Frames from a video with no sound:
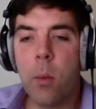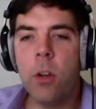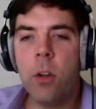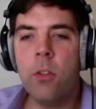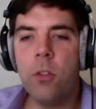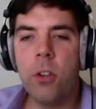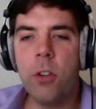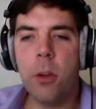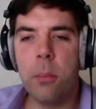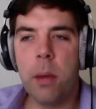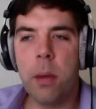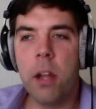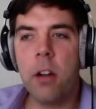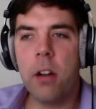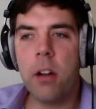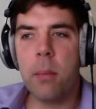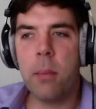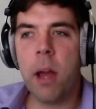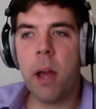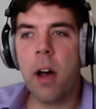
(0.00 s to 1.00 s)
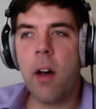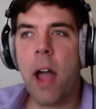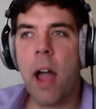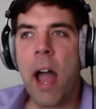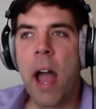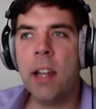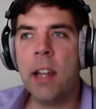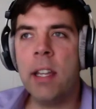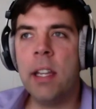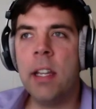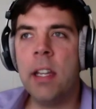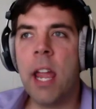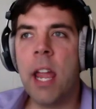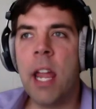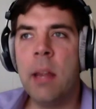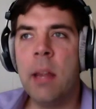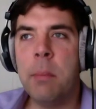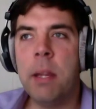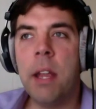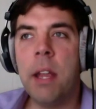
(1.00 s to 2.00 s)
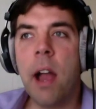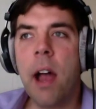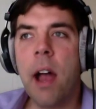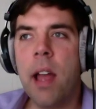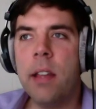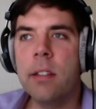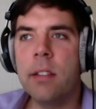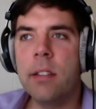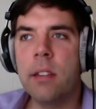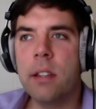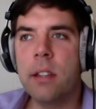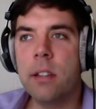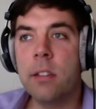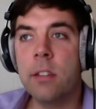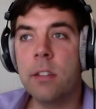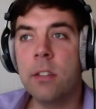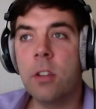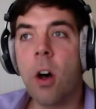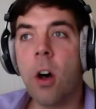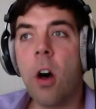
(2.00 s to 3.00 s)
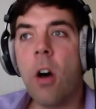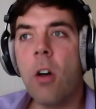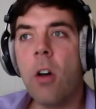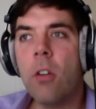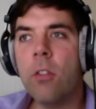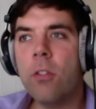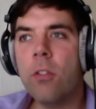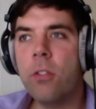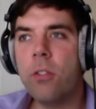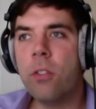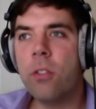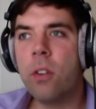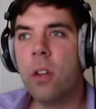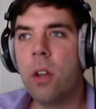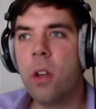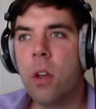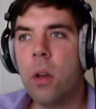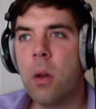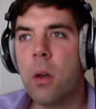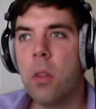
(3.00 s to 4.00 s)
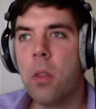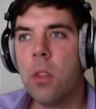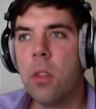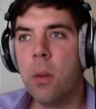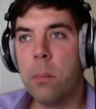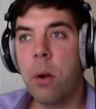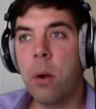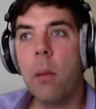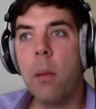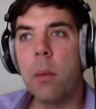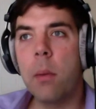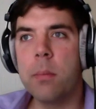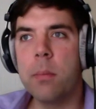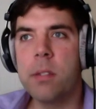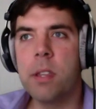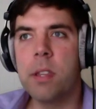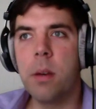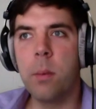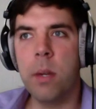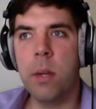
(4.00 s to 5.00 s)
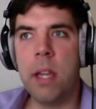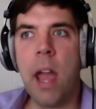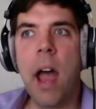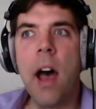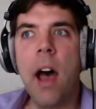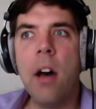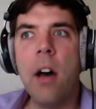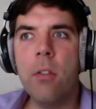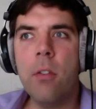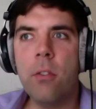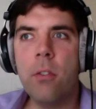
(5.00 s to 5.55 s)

feel better about adding APIs that solve the problems that we have.